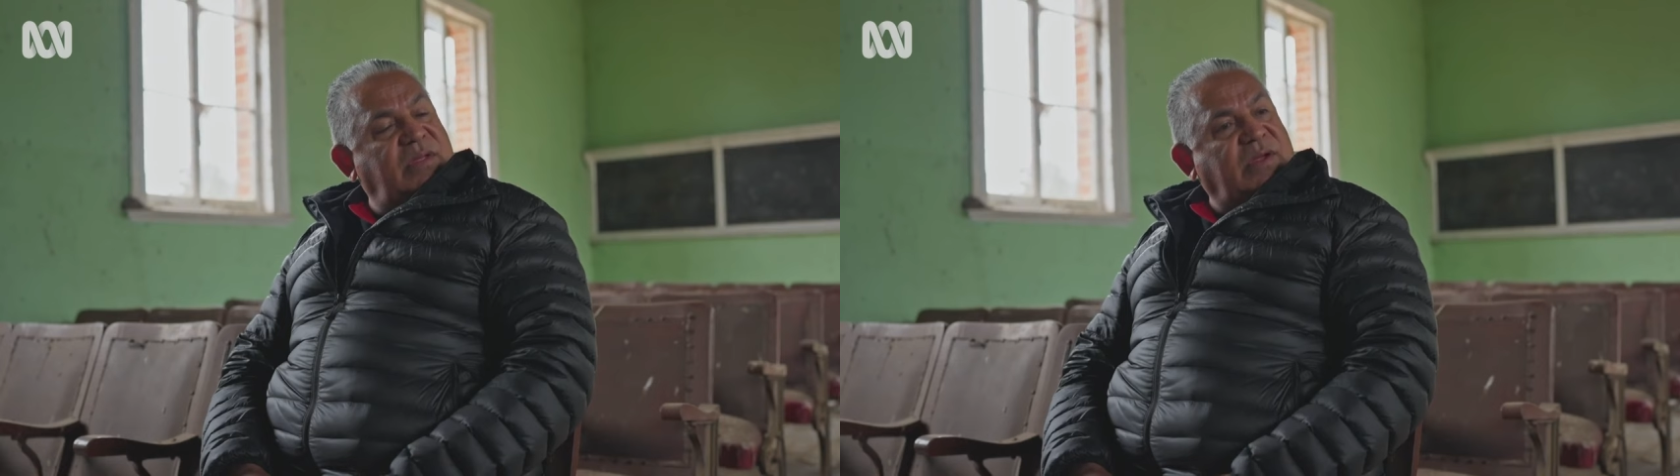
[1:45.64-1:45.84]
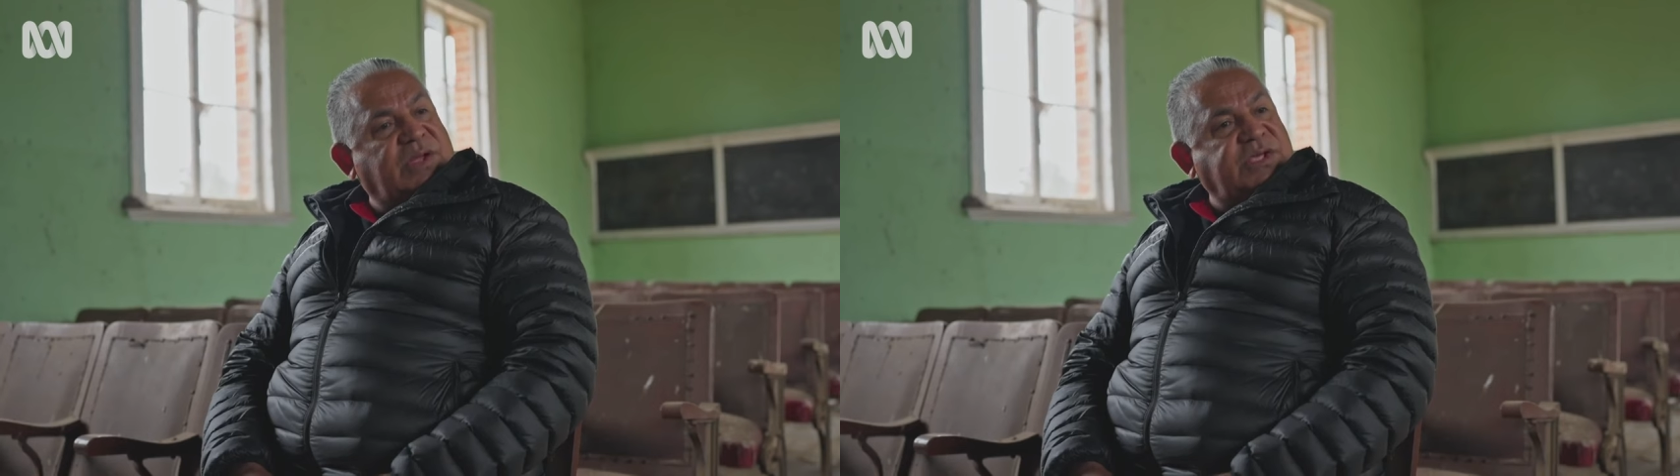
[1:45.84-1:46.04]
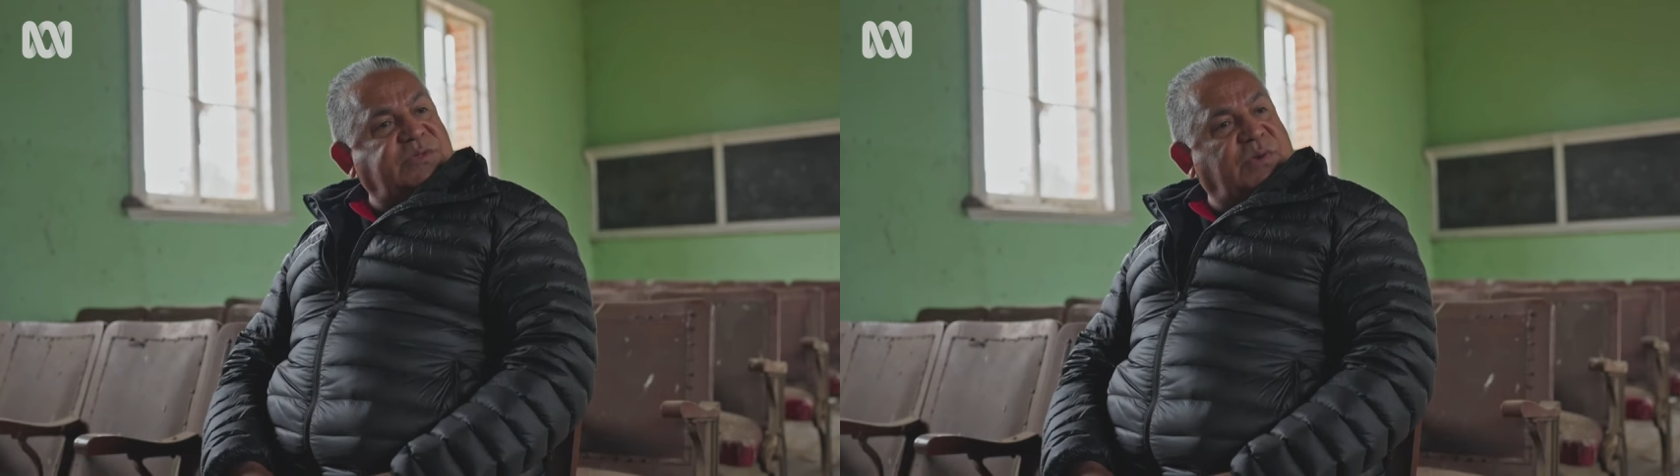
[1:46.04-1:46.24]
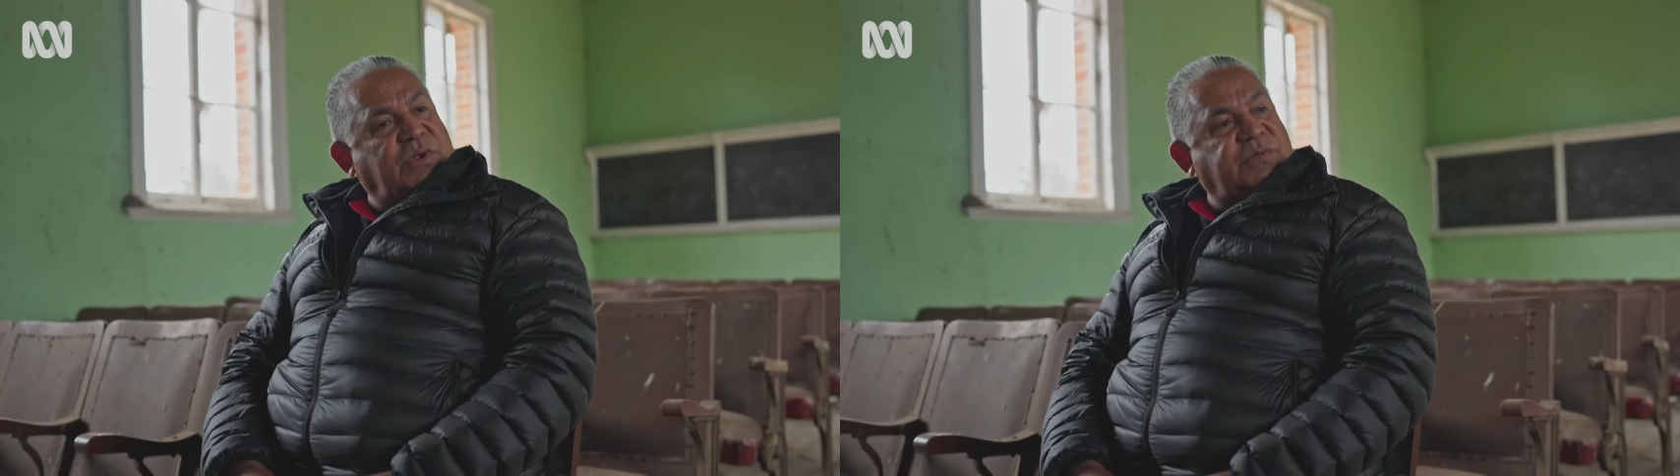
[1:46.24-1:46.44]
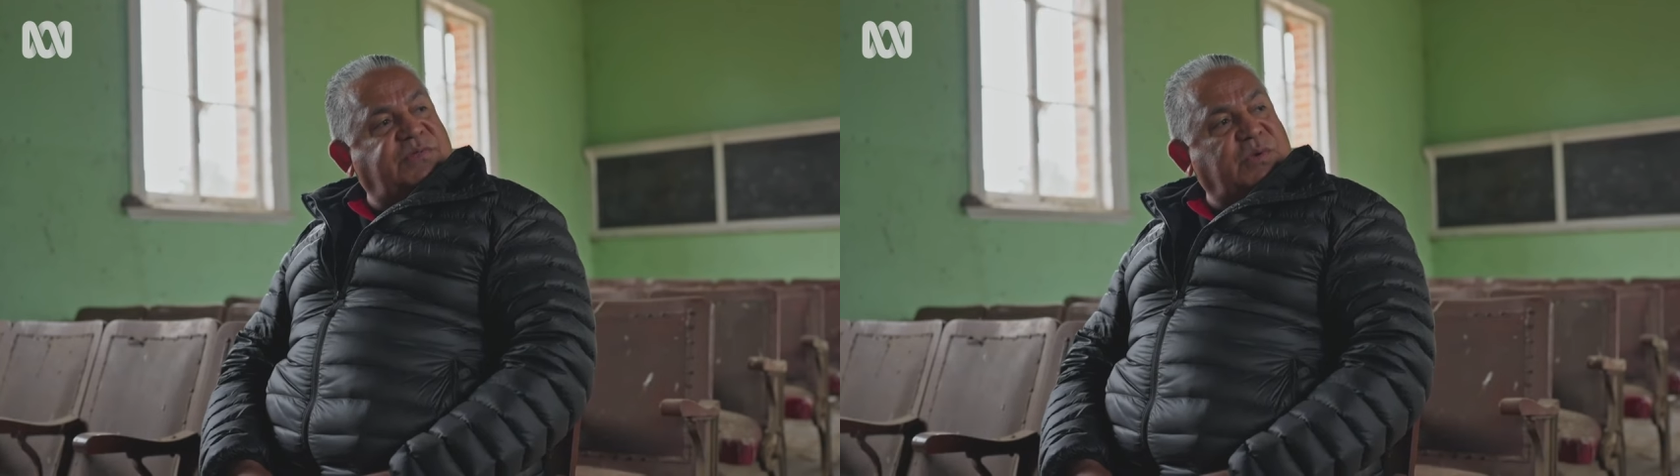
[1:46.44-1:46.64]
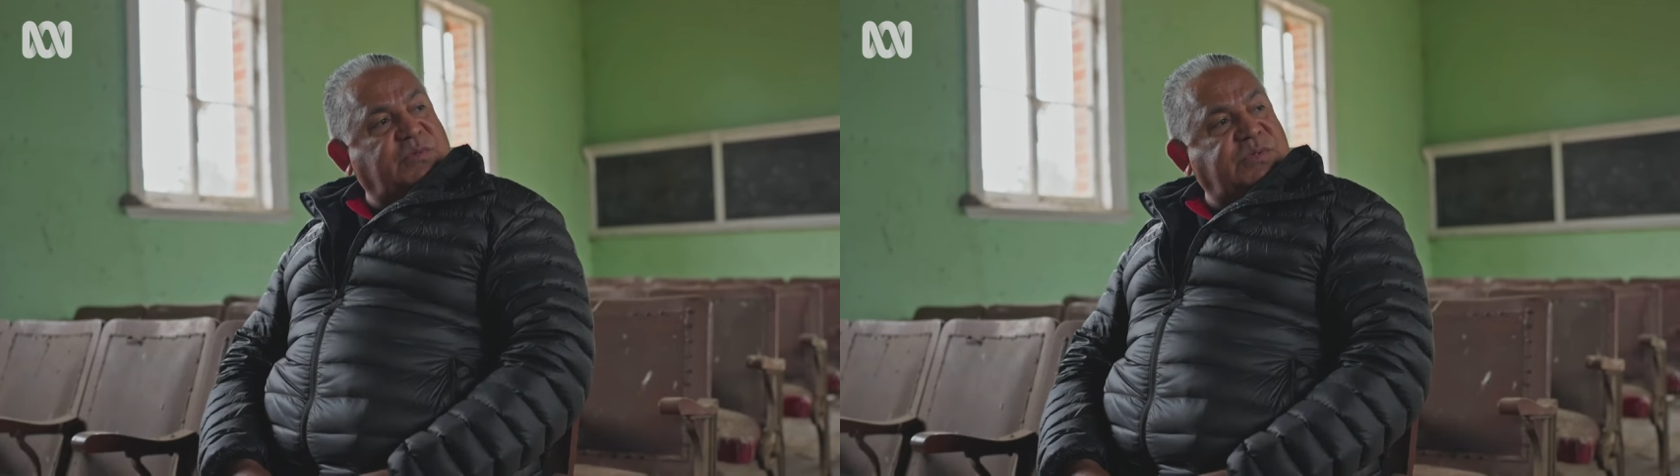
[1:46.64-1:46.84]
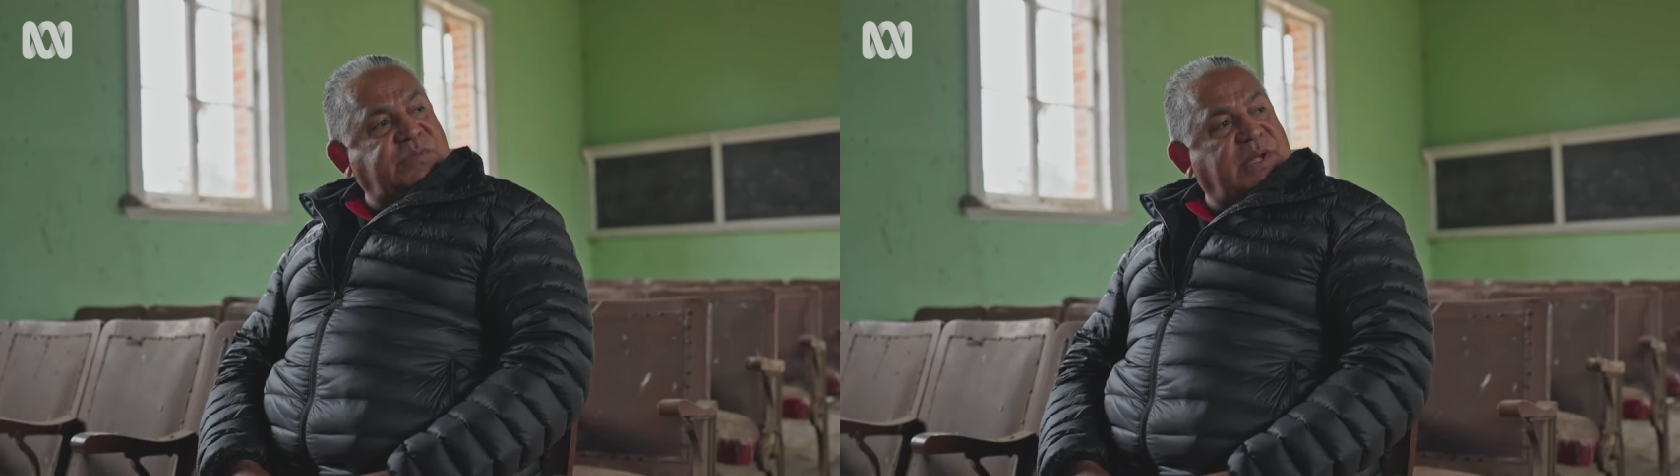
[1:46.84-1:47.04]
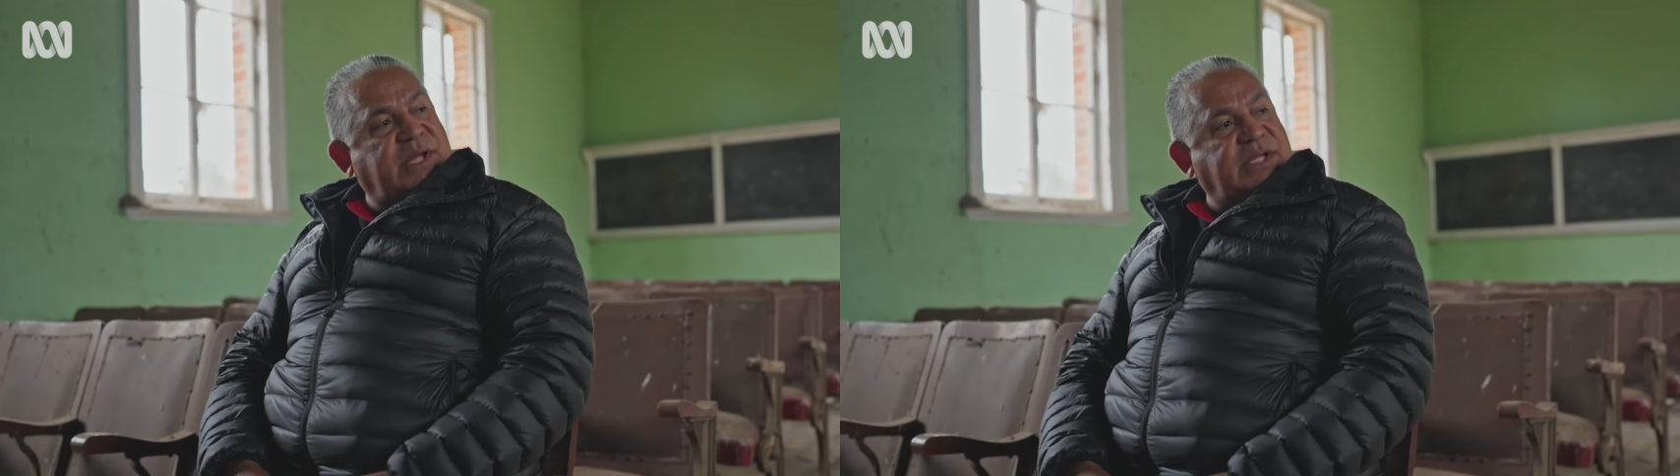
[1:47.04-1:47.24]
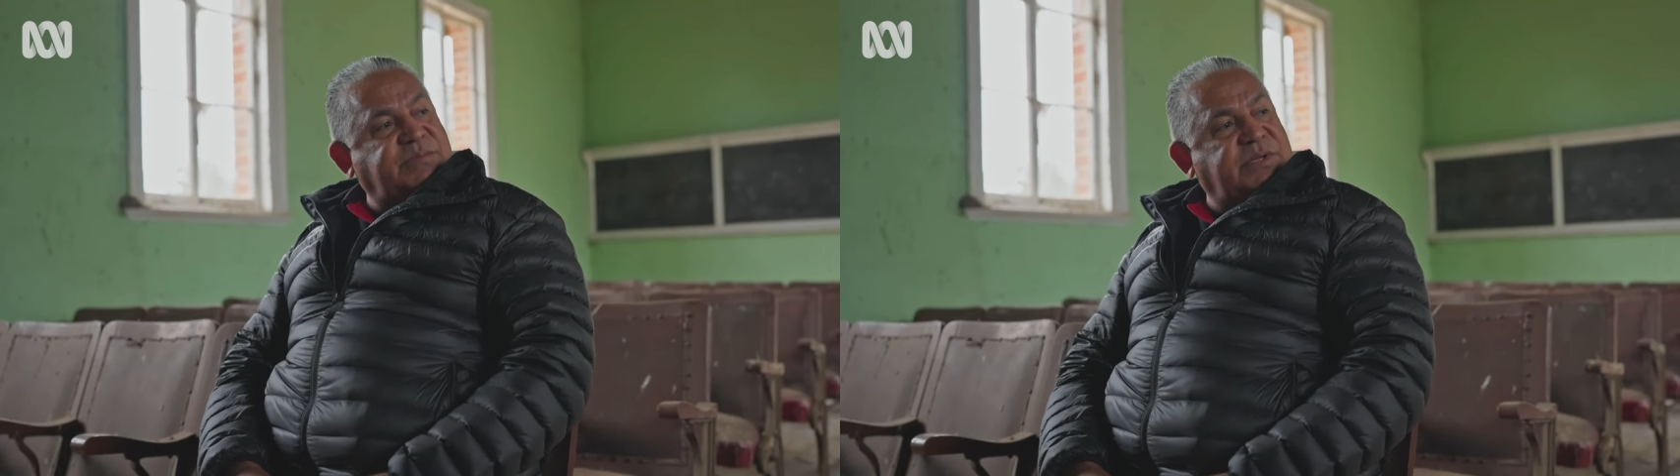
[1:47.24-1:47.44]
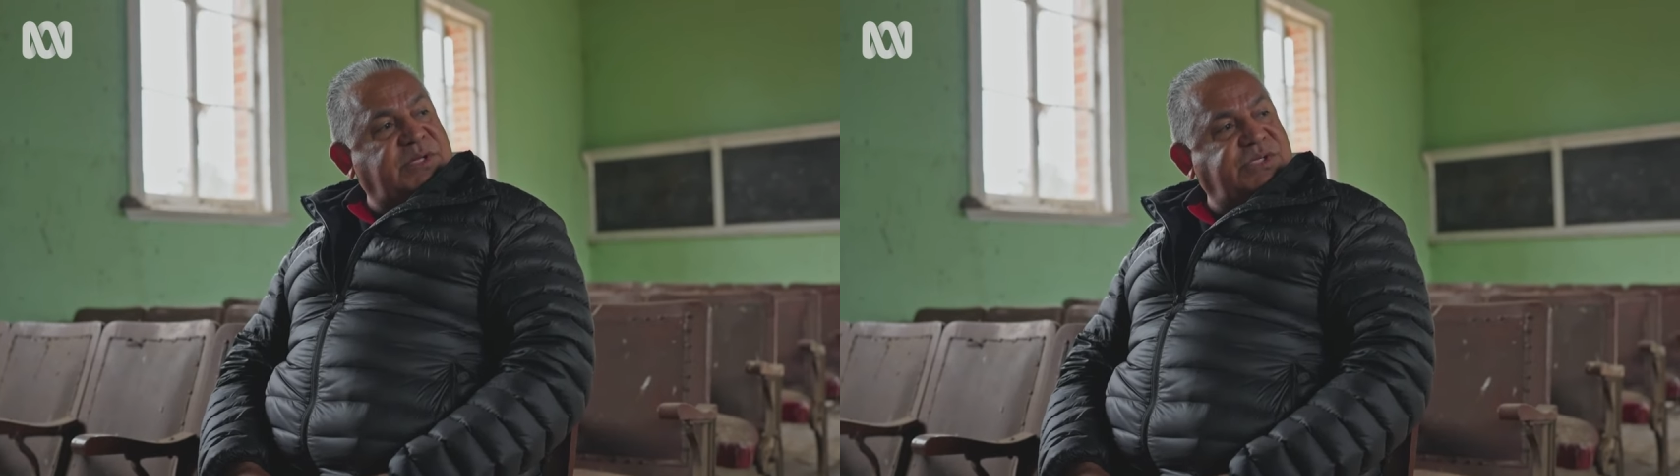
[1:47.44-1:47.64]
I guess what I felt was my
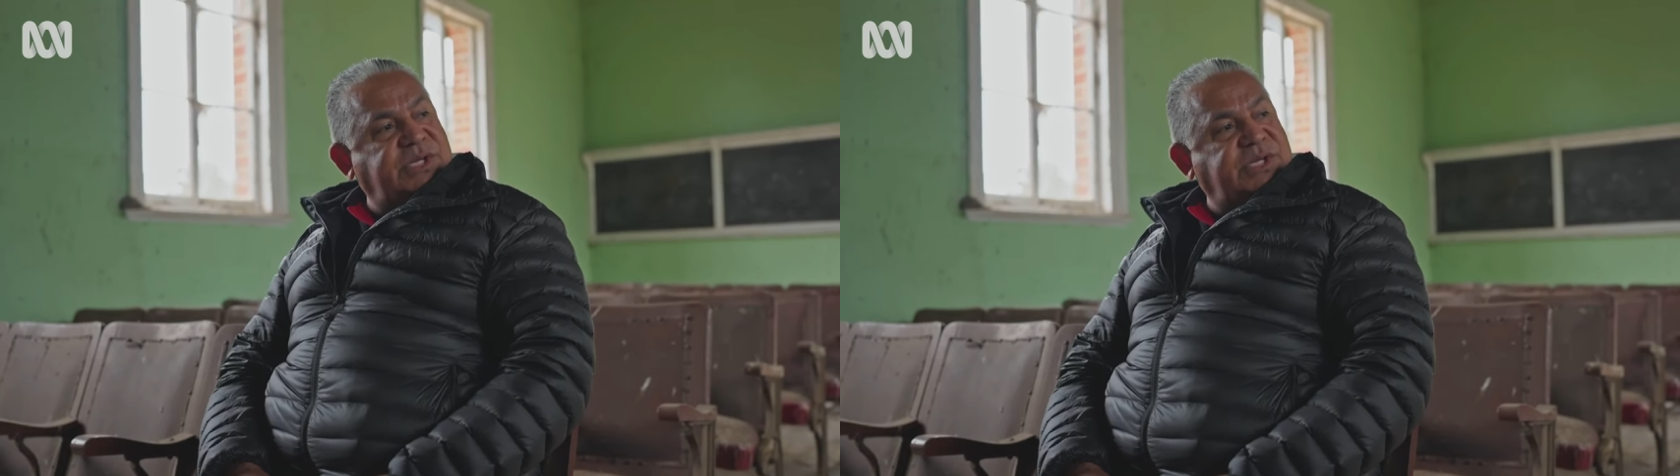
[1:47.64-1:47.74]
heart being